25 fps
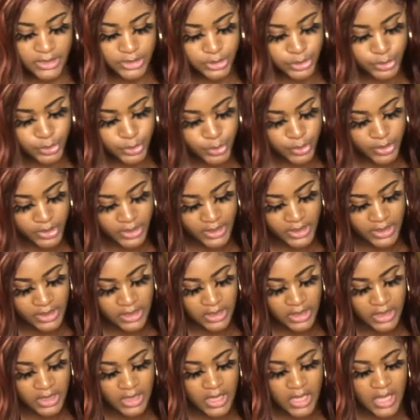
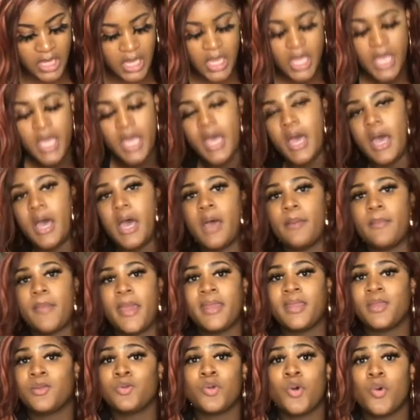schooling. I
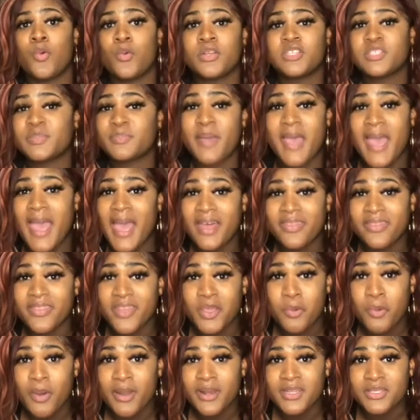didn't know which path I
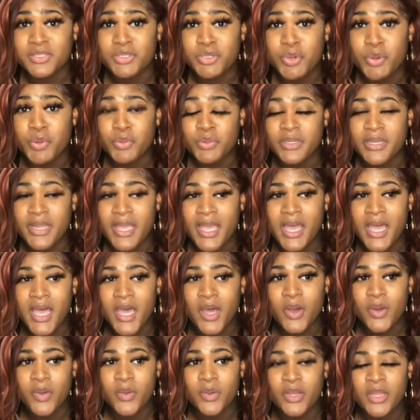wanted to go
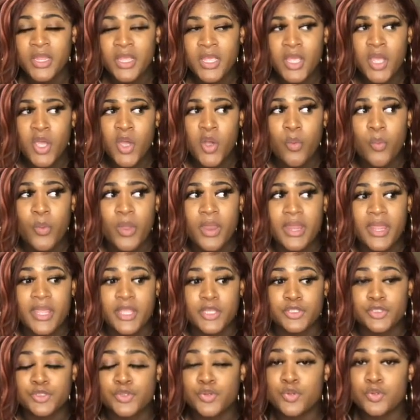down with, like,
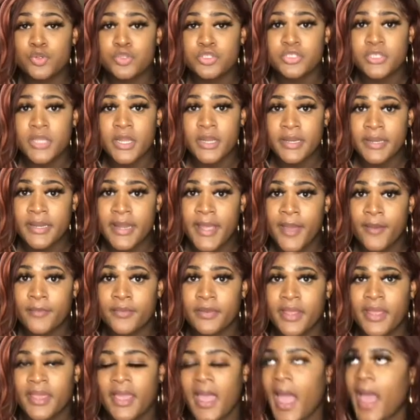school shutting down.
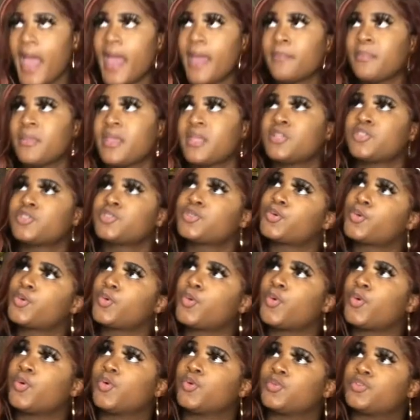Like, I'm in
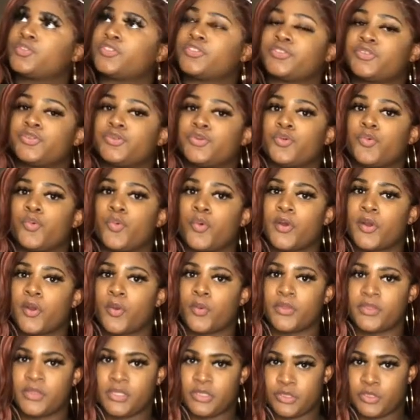school to work
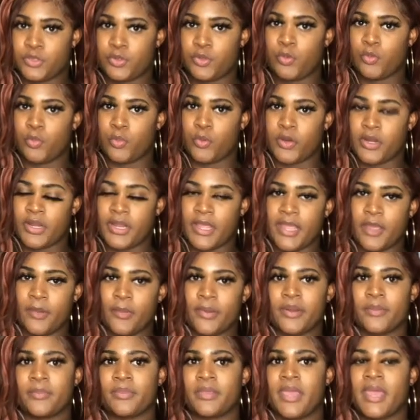with the school board. Like, I want
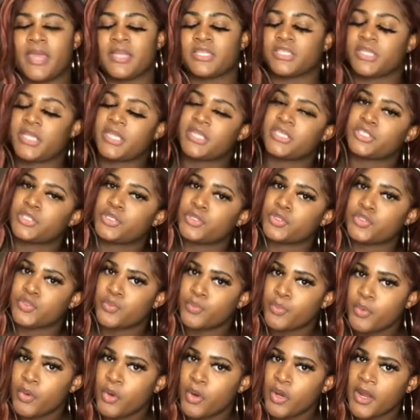to be an educational
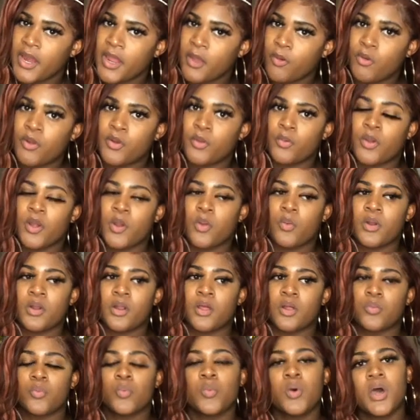support. I want to work
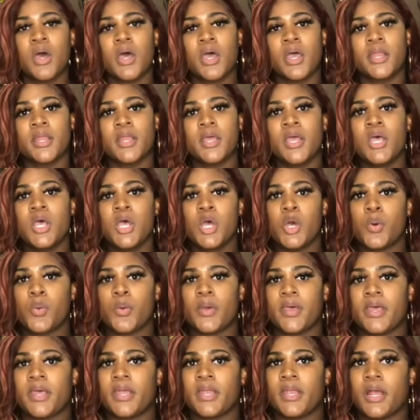one-on-one
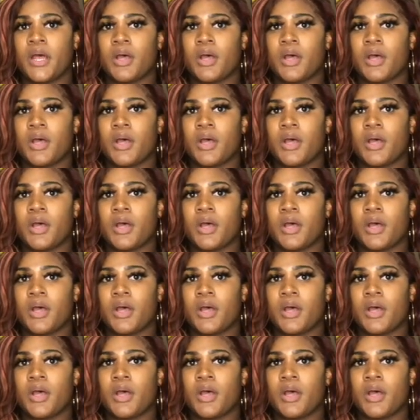with